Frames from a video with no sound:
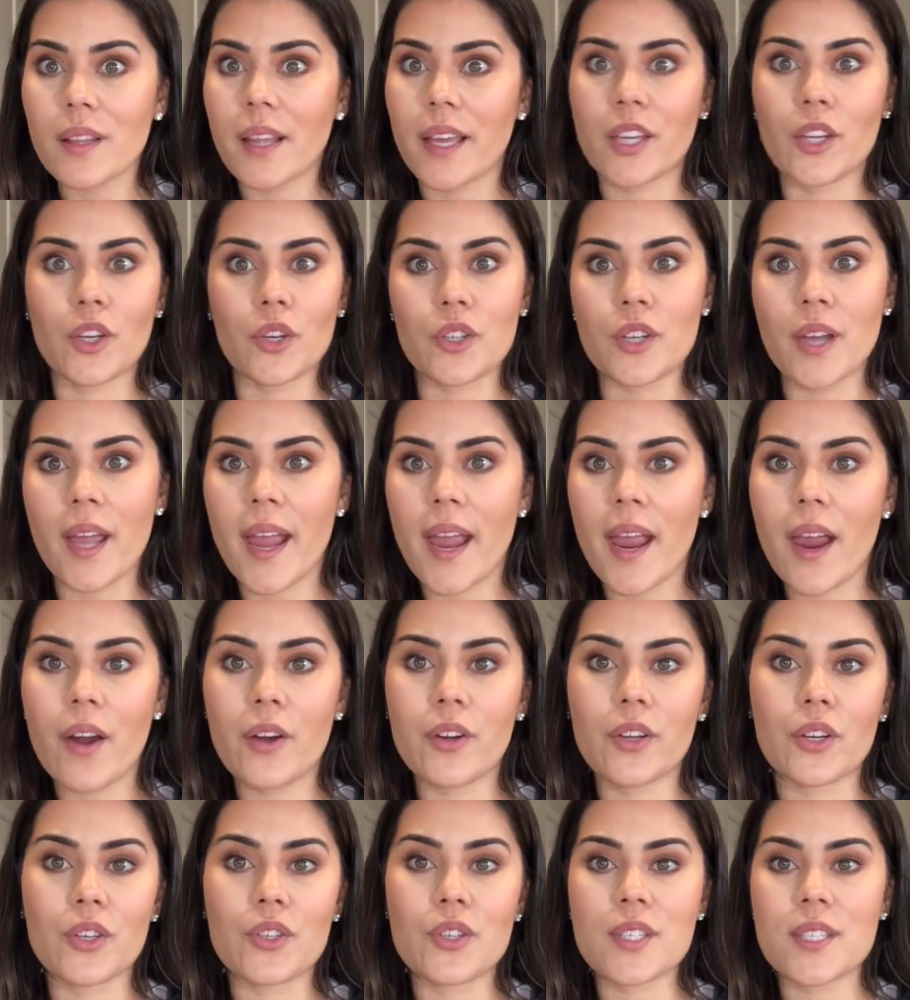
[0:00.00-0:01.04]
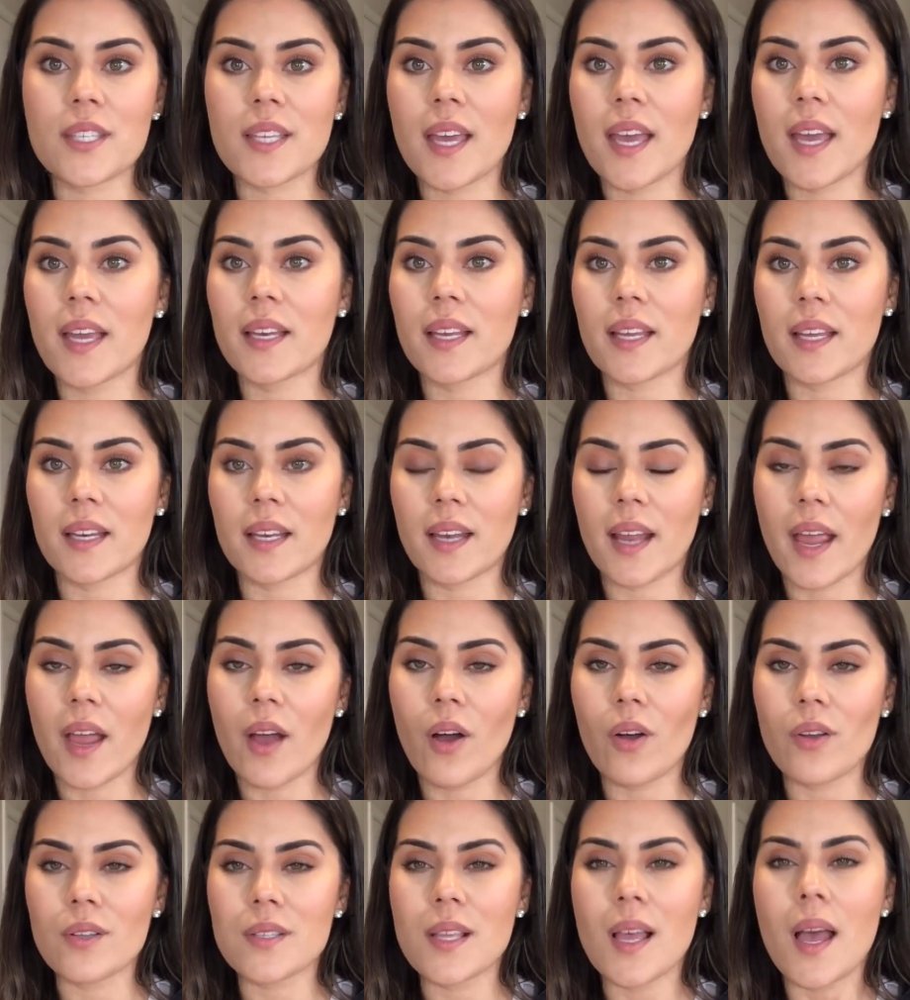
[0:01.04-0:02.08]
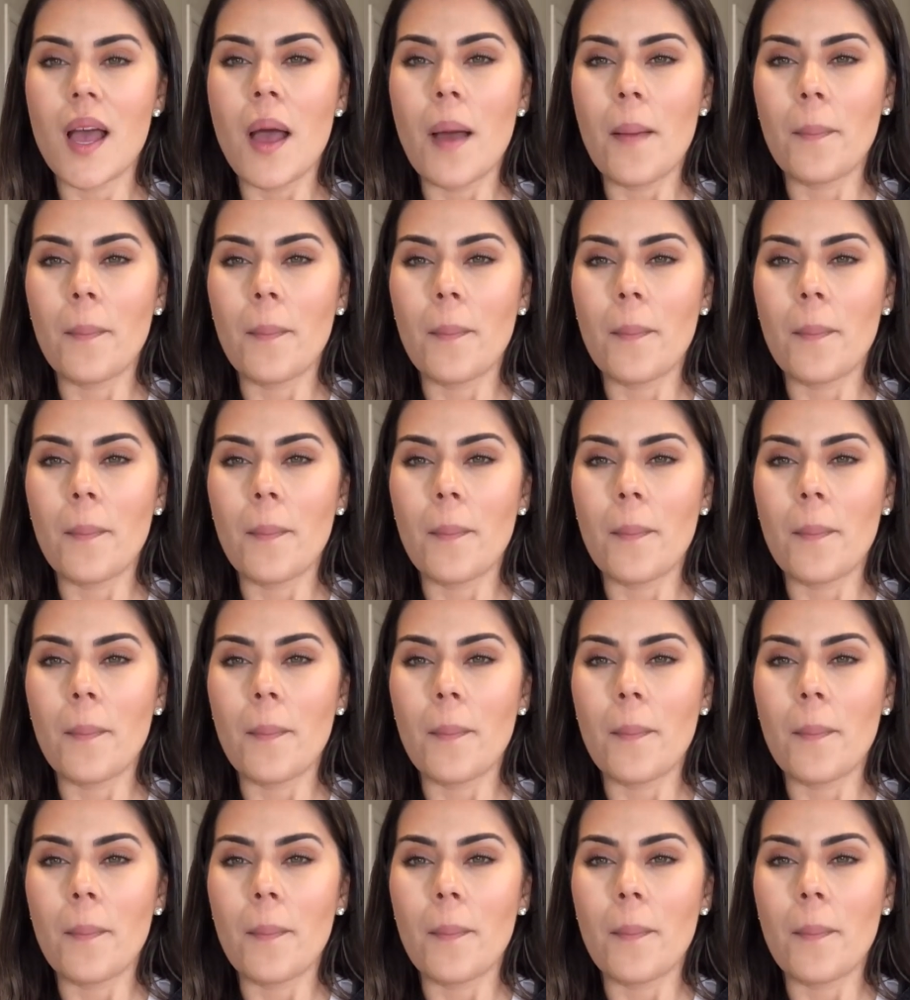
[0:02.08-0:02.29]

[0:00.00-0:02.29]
like your hair, your skin, and nails,